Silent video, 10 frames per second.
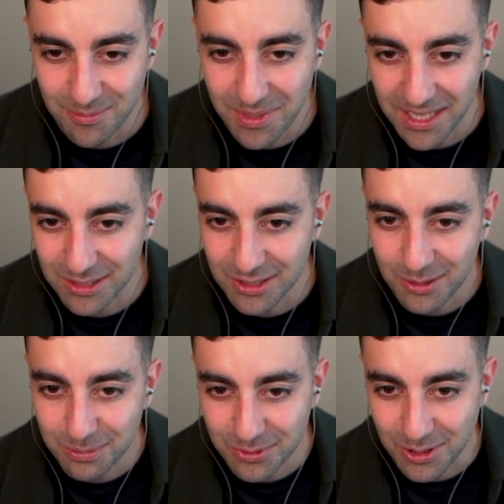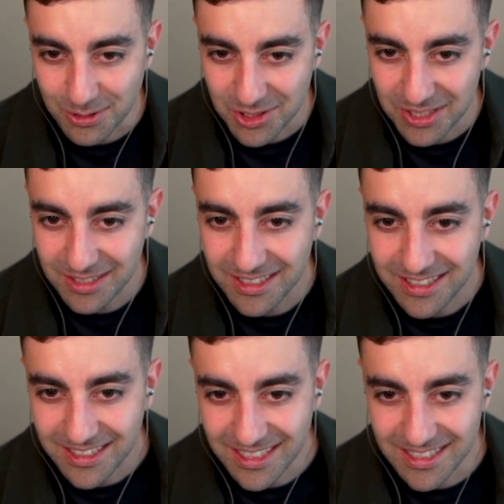better approach.
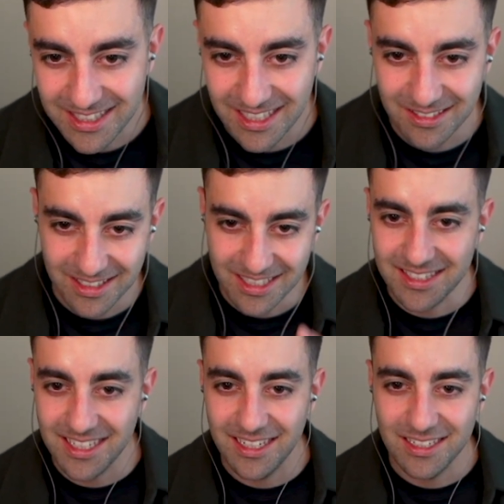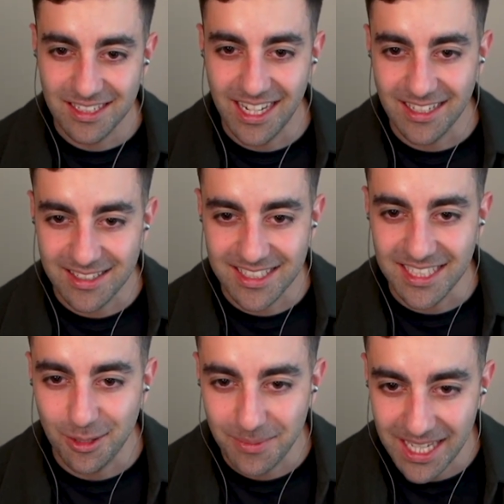Is there a
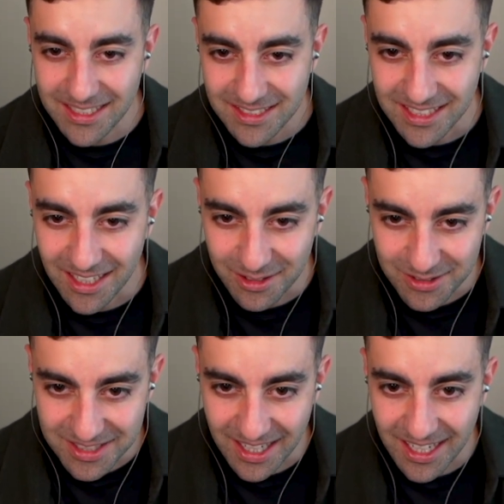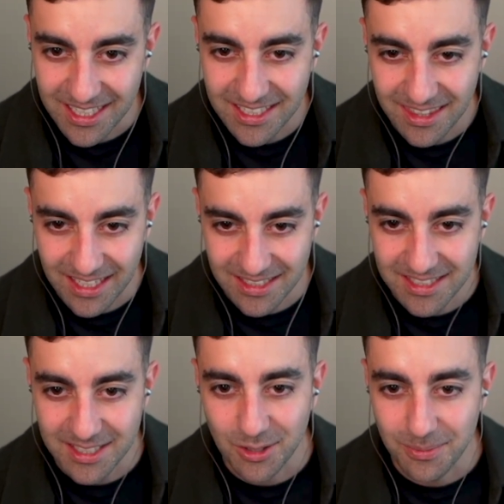steelman to the other side that it
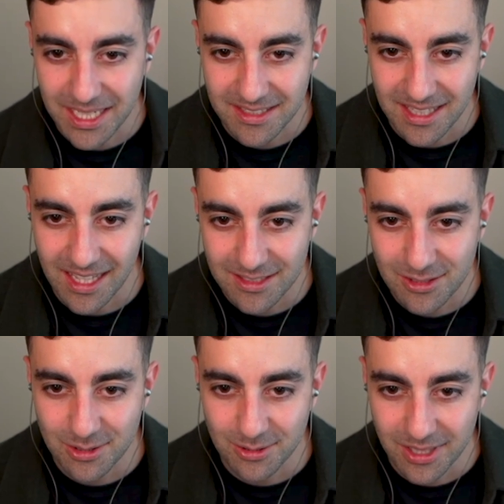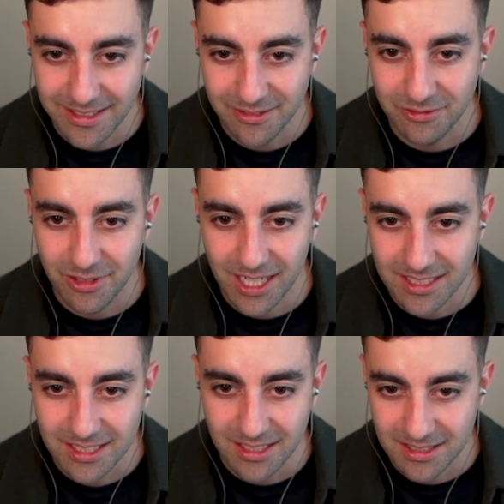still makes sense to kind of
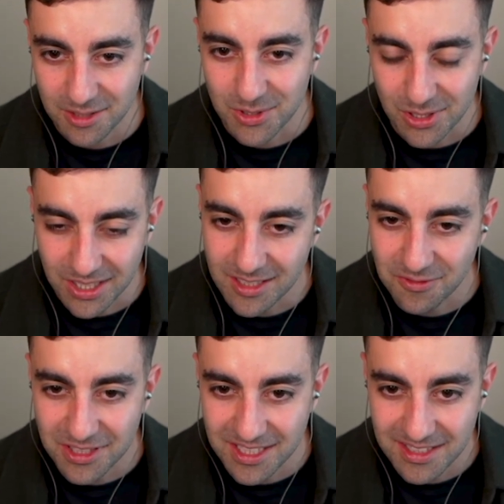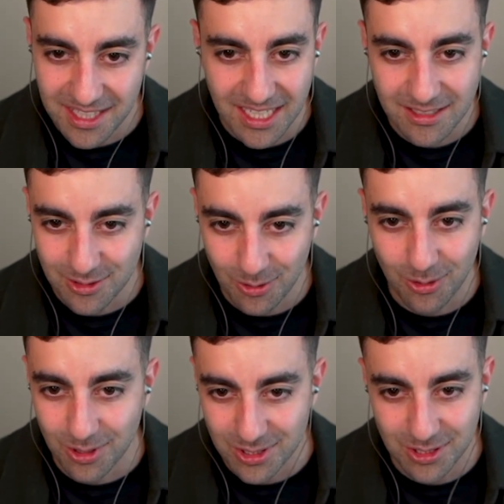write custom circuits for these things,
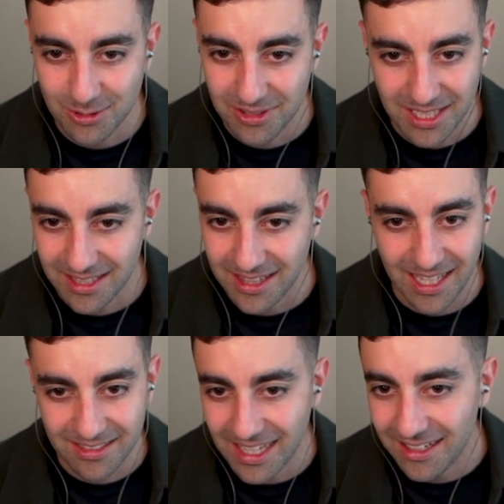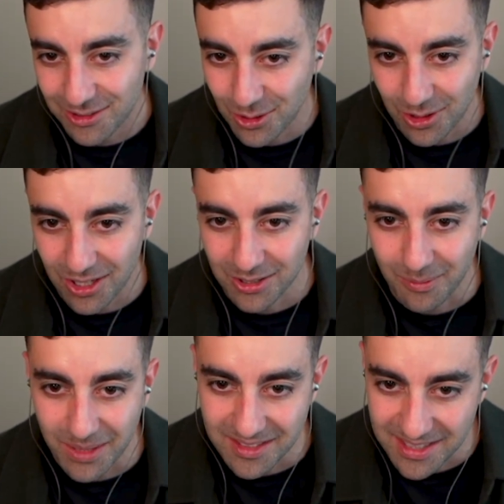or do you think that no longer
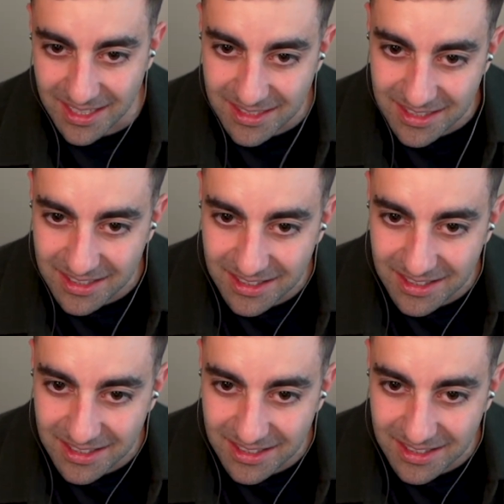makes sense?